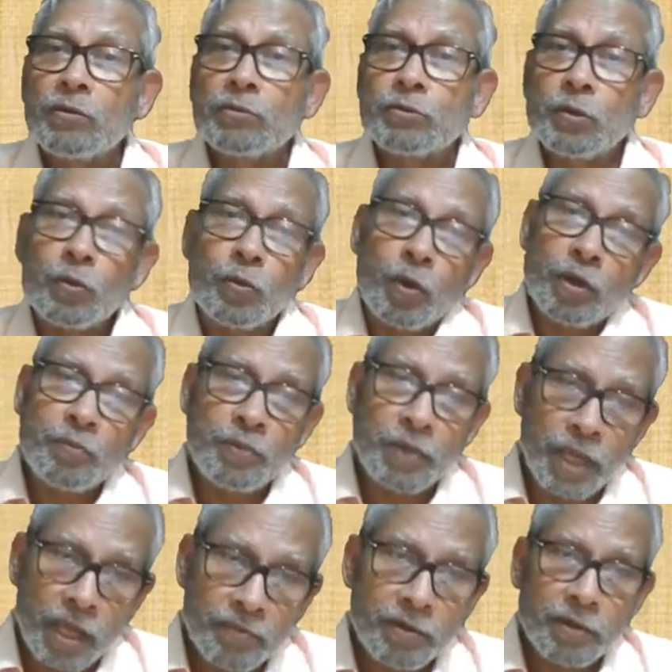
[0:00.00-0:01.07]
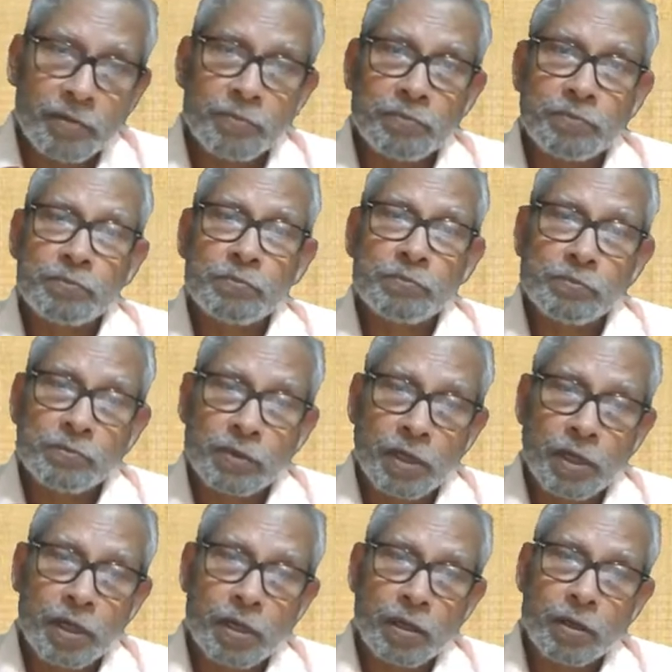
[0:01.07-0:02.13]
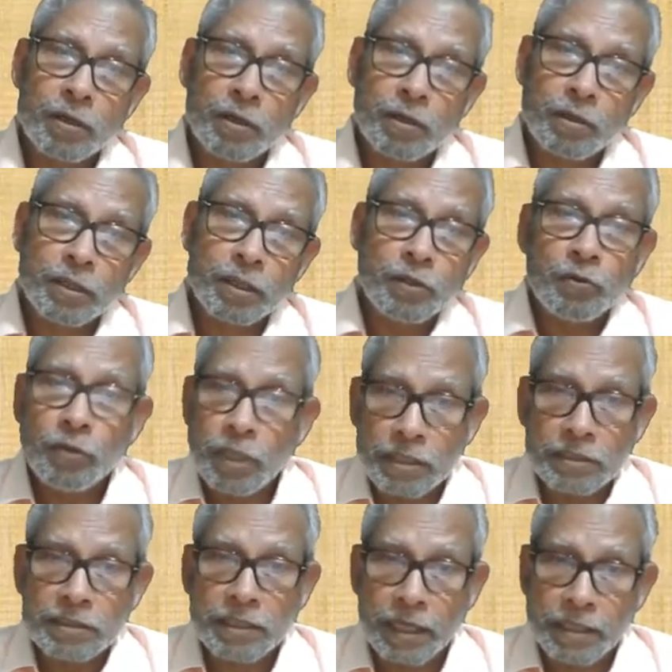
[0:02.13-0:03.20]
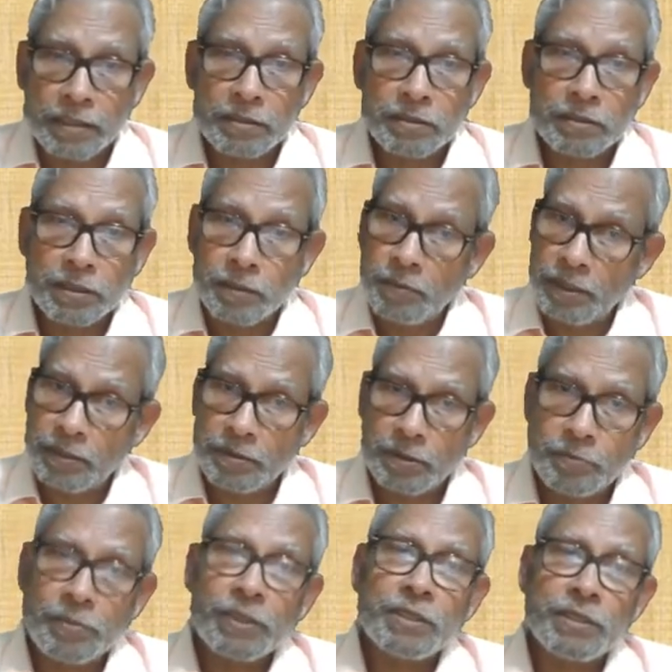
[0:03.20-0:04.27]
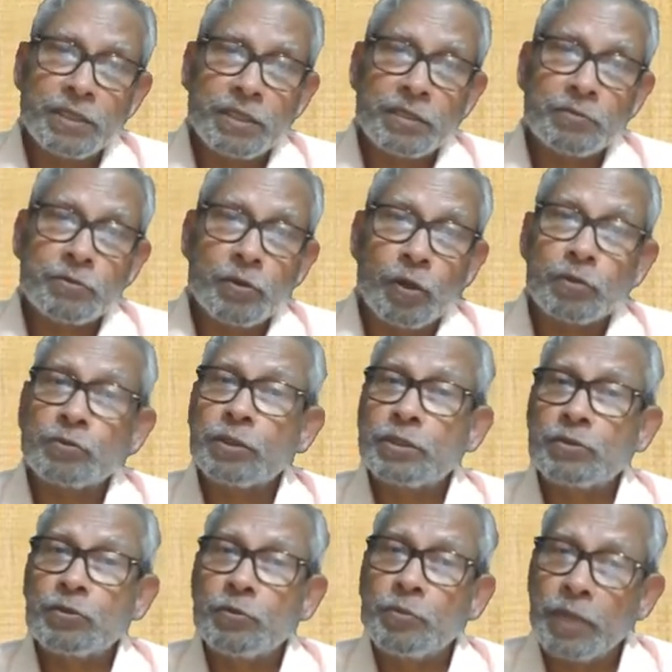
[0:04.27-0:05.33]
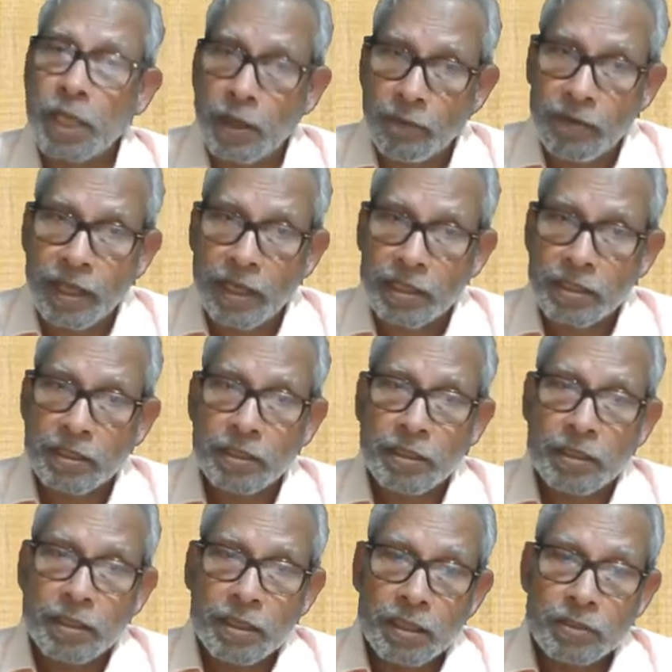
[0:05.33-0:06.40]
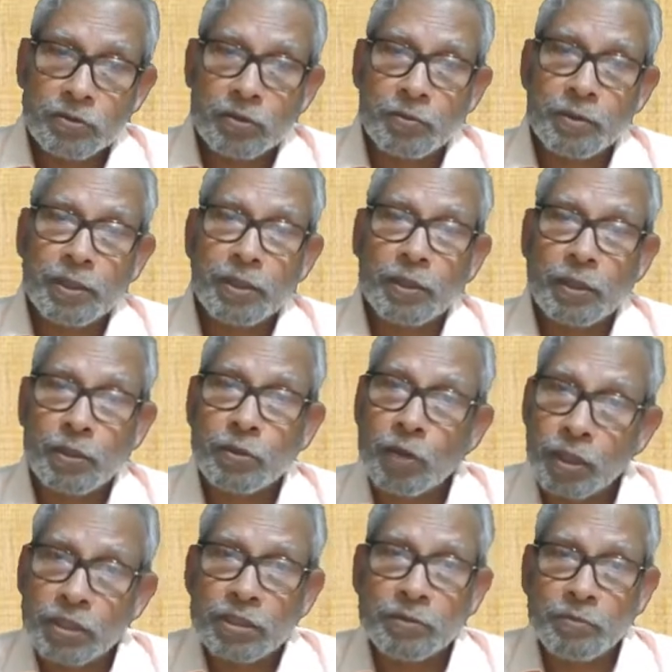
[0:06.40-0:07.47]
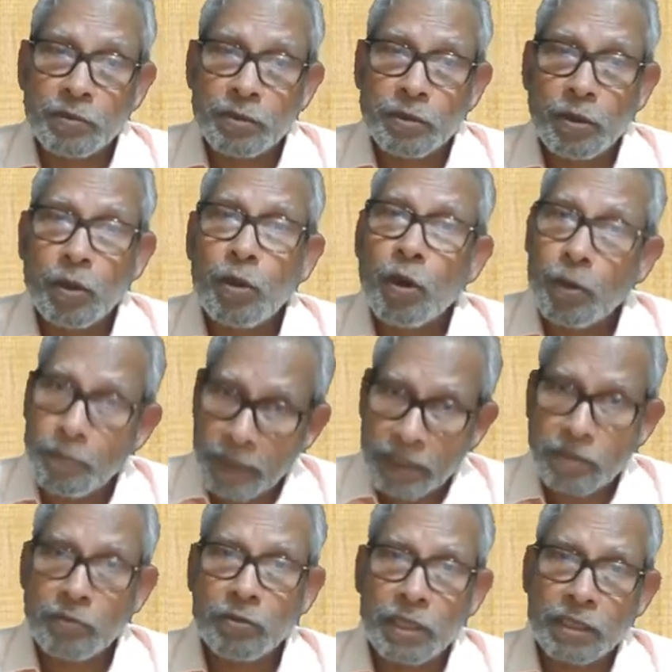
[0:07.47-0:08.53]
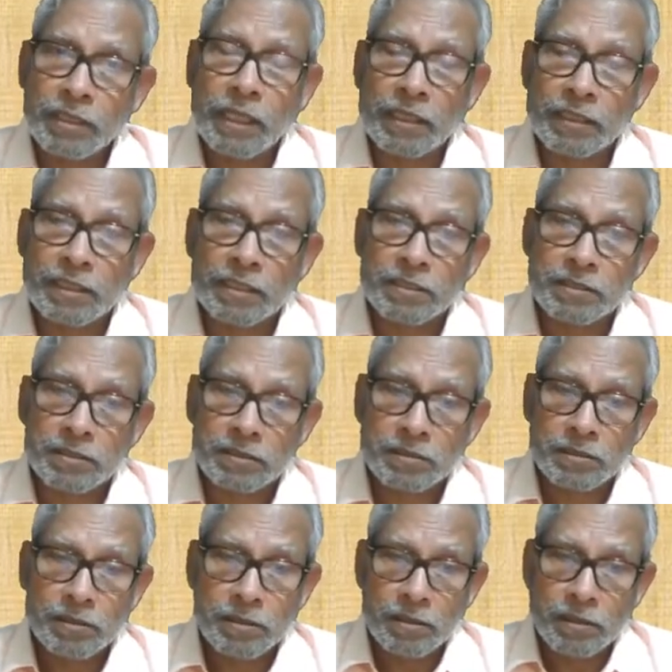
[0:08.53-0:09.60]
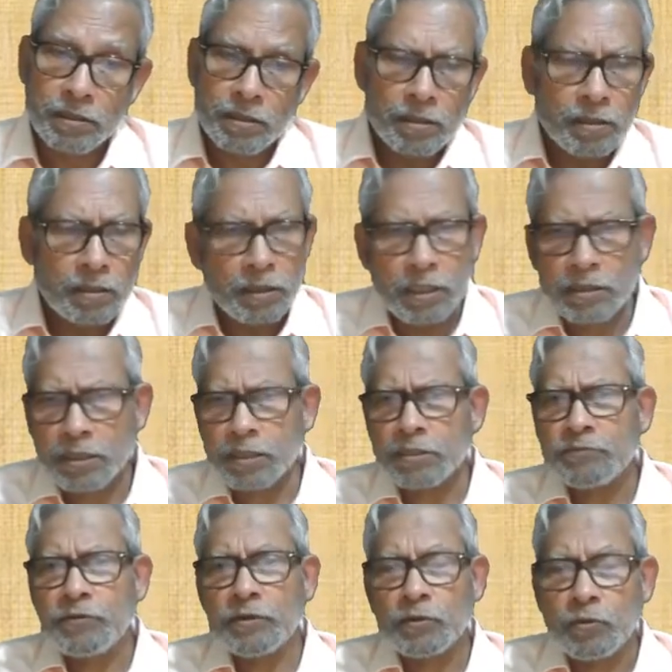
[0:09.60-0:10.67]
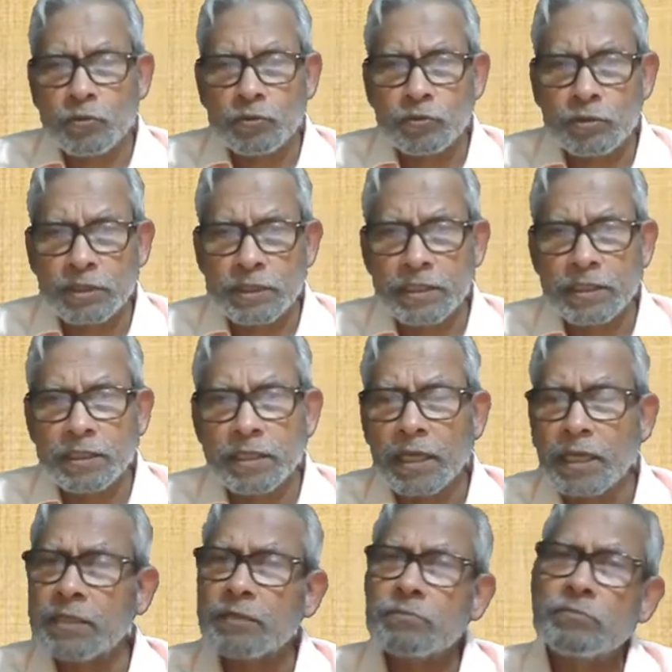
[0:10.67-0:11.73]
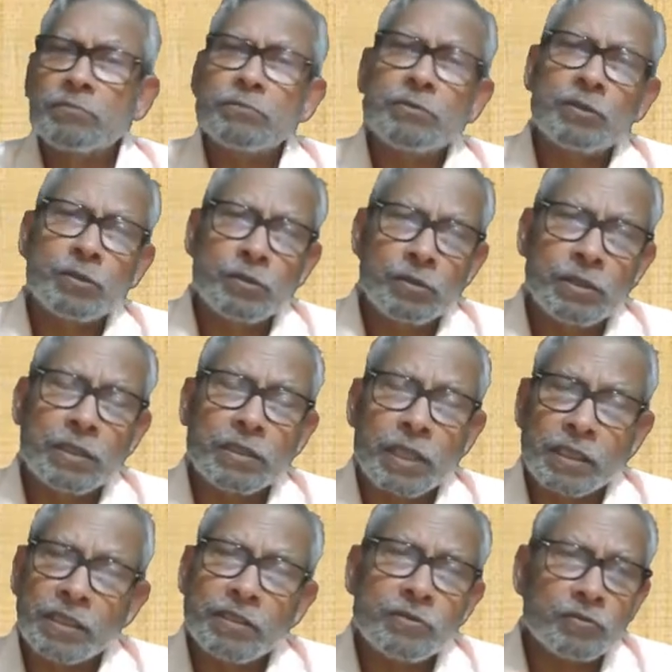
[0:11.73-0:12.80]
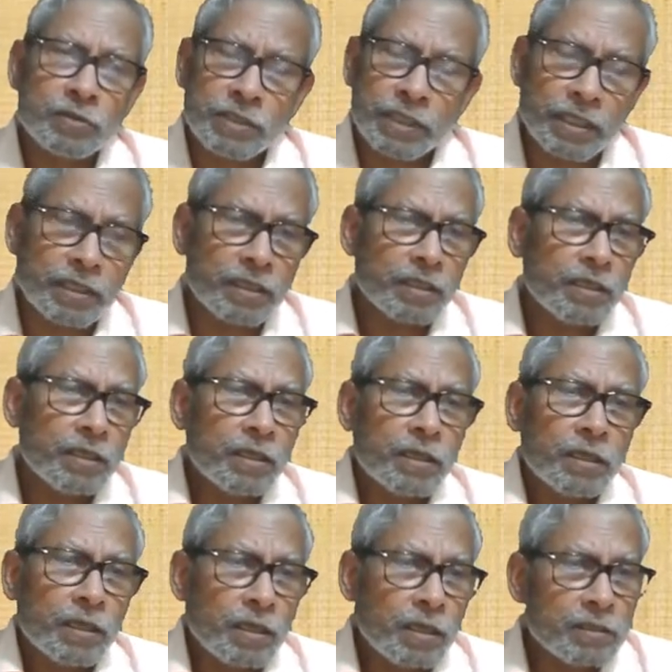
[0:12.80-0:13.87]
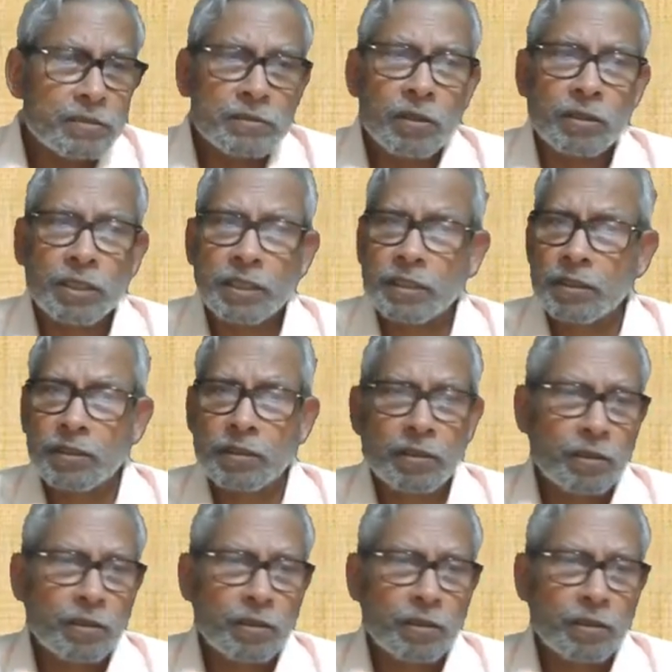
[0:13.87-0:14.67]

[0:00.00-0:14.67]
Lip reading: So on behalf of union side. The representative also should be aware, should be knowledgeable, particular that cases. Not just for go to sitting and nothing to say is not a